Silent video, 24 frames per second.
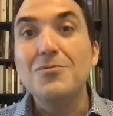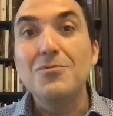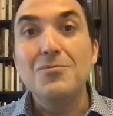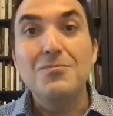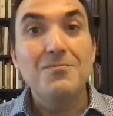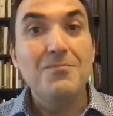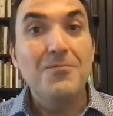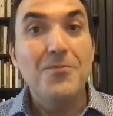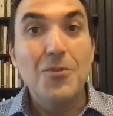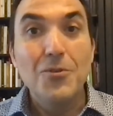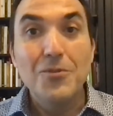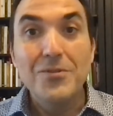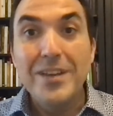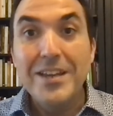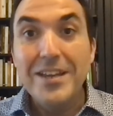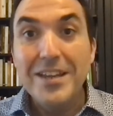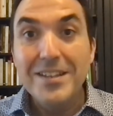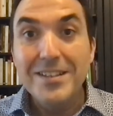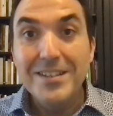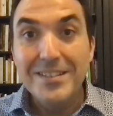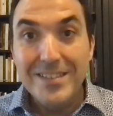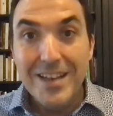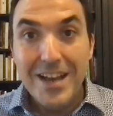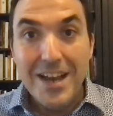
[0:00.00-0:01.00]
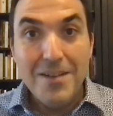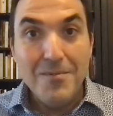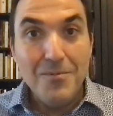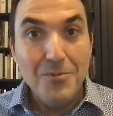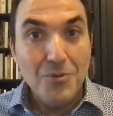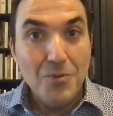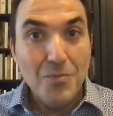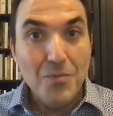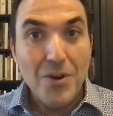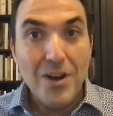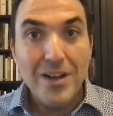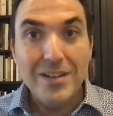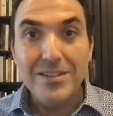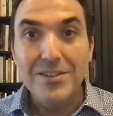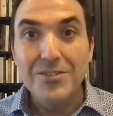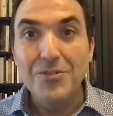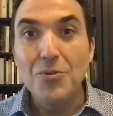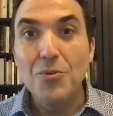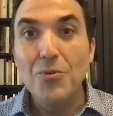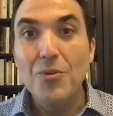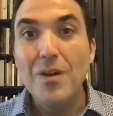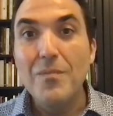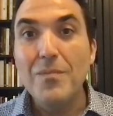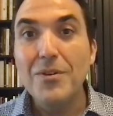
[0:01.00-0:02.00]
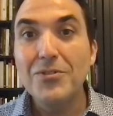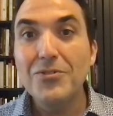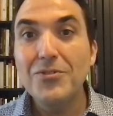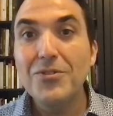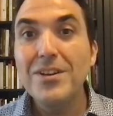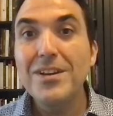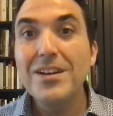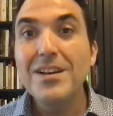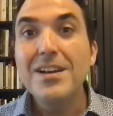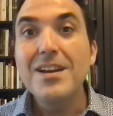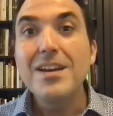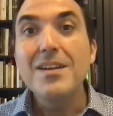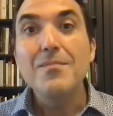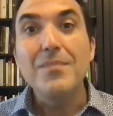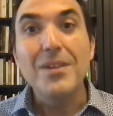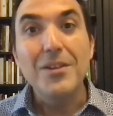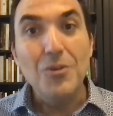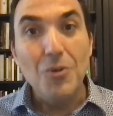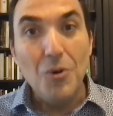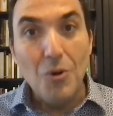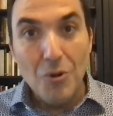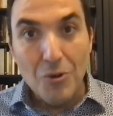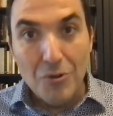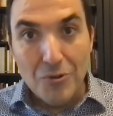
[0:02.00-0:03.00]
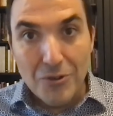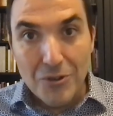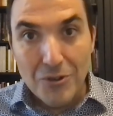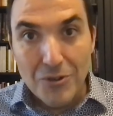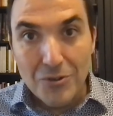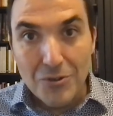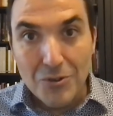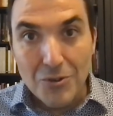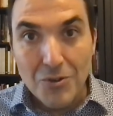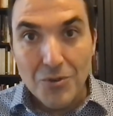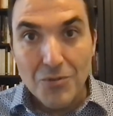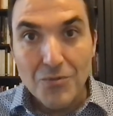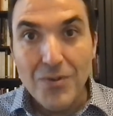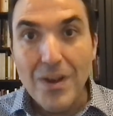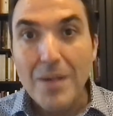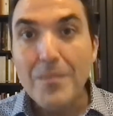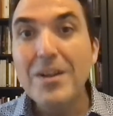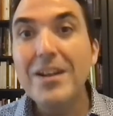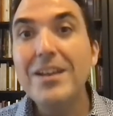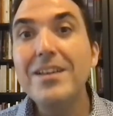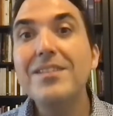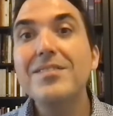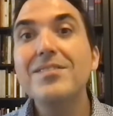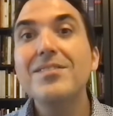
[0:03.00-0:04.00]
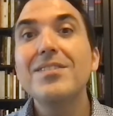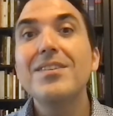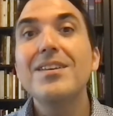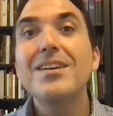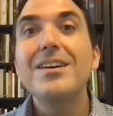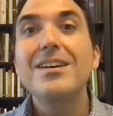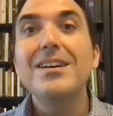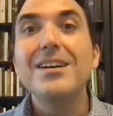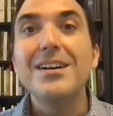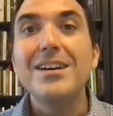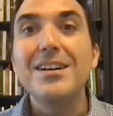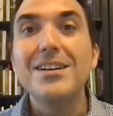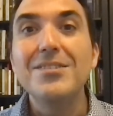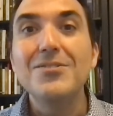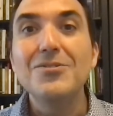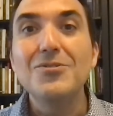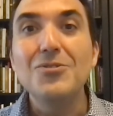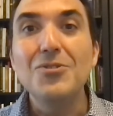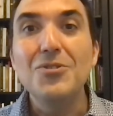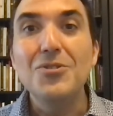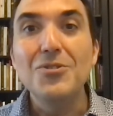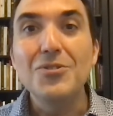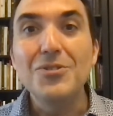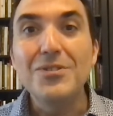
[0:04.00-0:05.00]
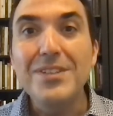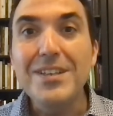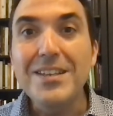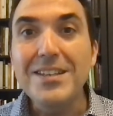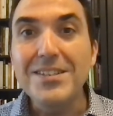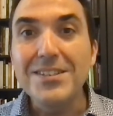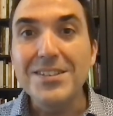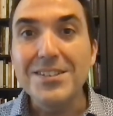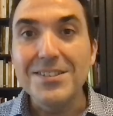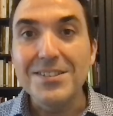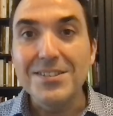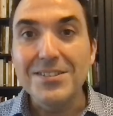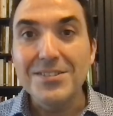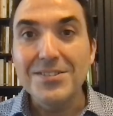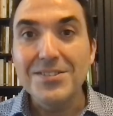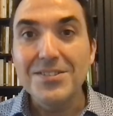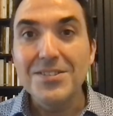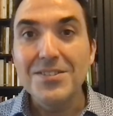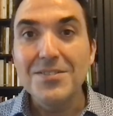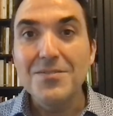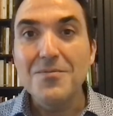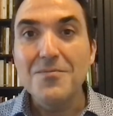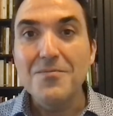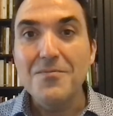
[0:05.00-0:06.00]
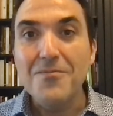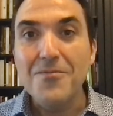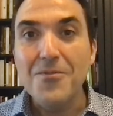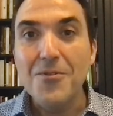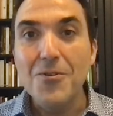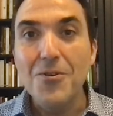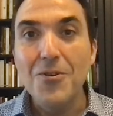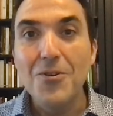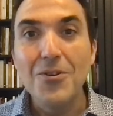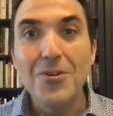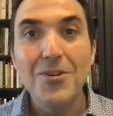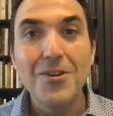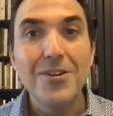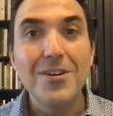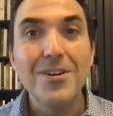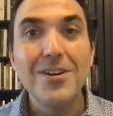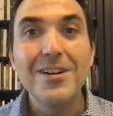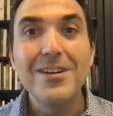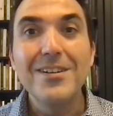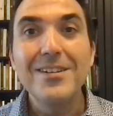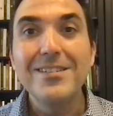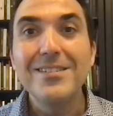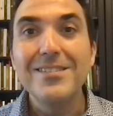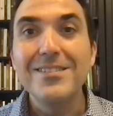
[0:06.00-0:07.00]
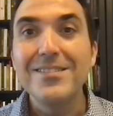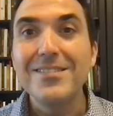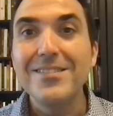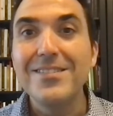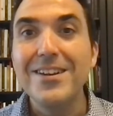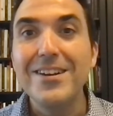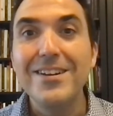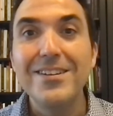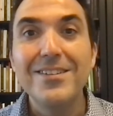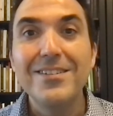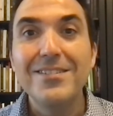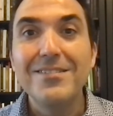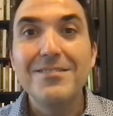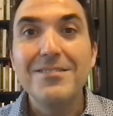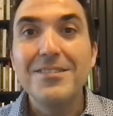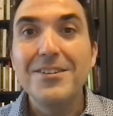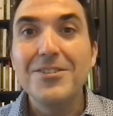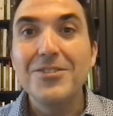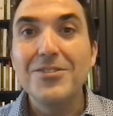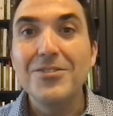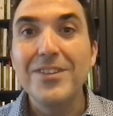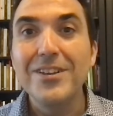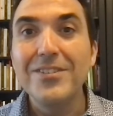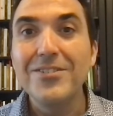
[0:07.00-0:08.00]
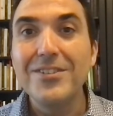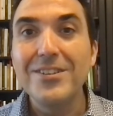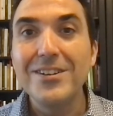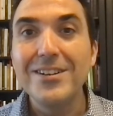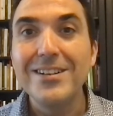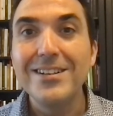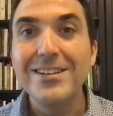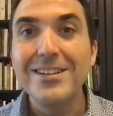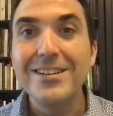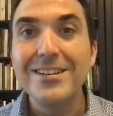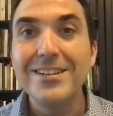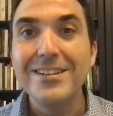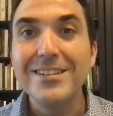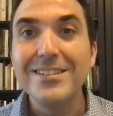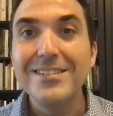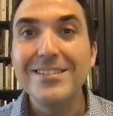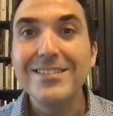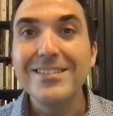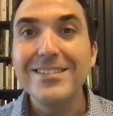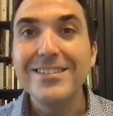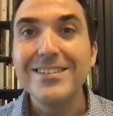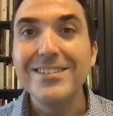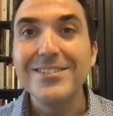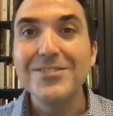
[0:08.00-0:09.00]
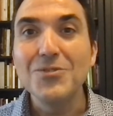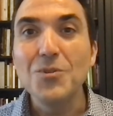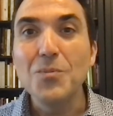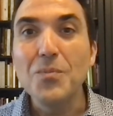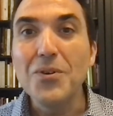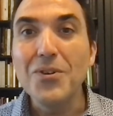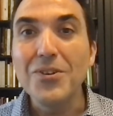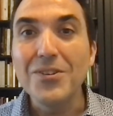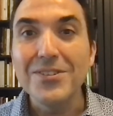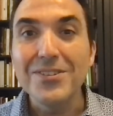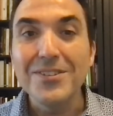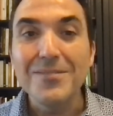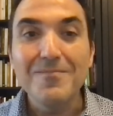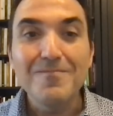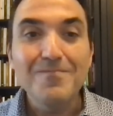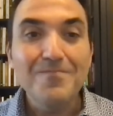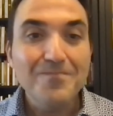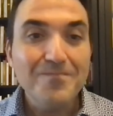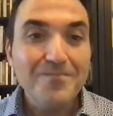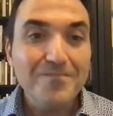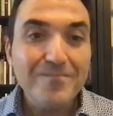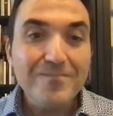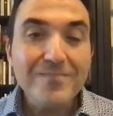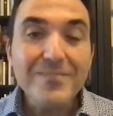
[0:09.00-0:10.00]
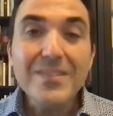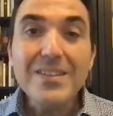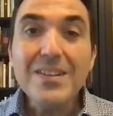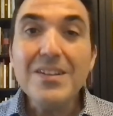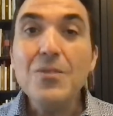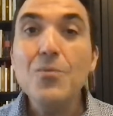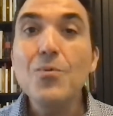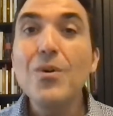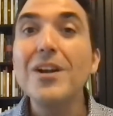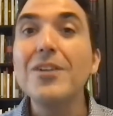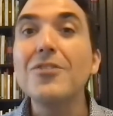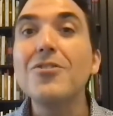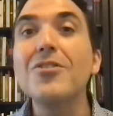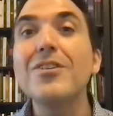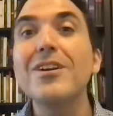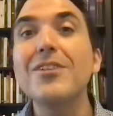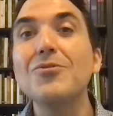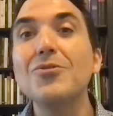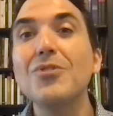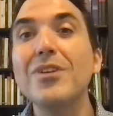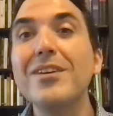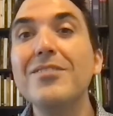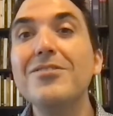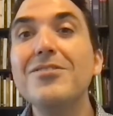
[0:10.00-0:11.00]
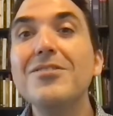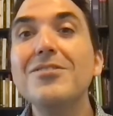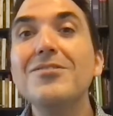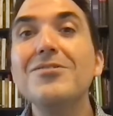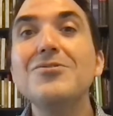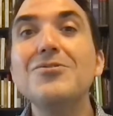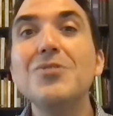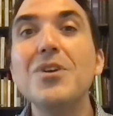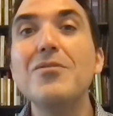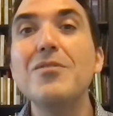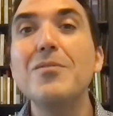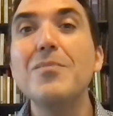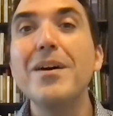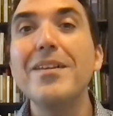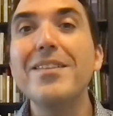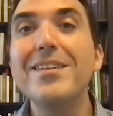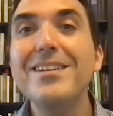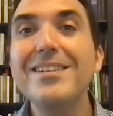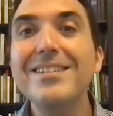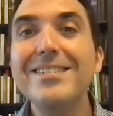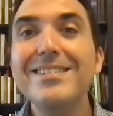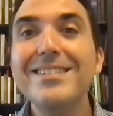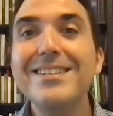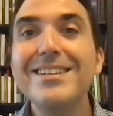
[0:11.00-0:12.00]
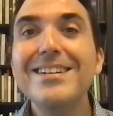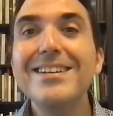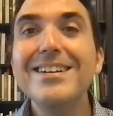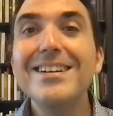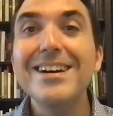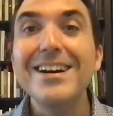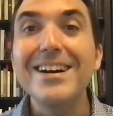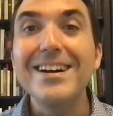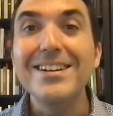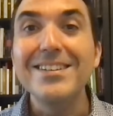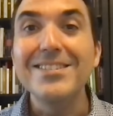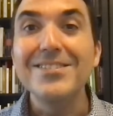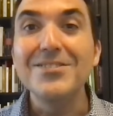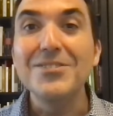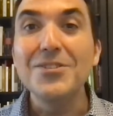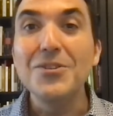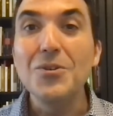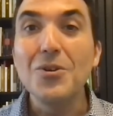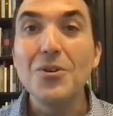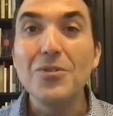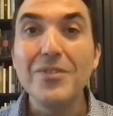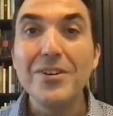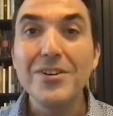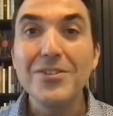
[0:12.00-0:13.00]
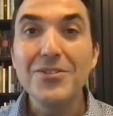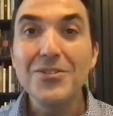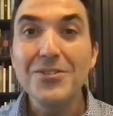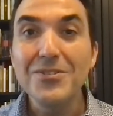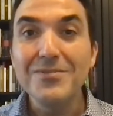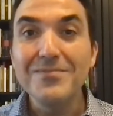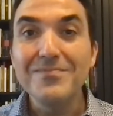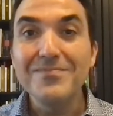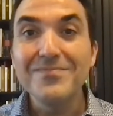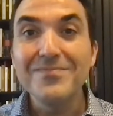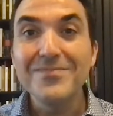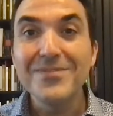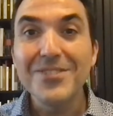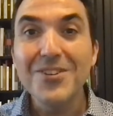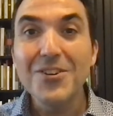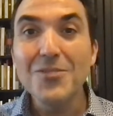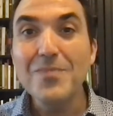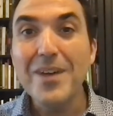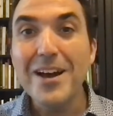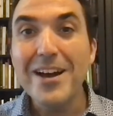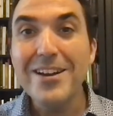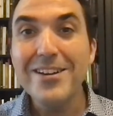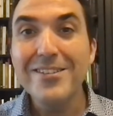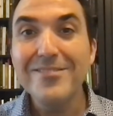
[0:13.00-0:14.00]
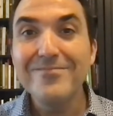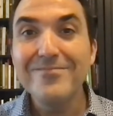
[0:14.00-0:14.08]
for taking the time to practice your repertory, but also to your families and to your teachers for their unconditional uh, support. Well, congratulations to everybody and see you all very soon. Goodbye.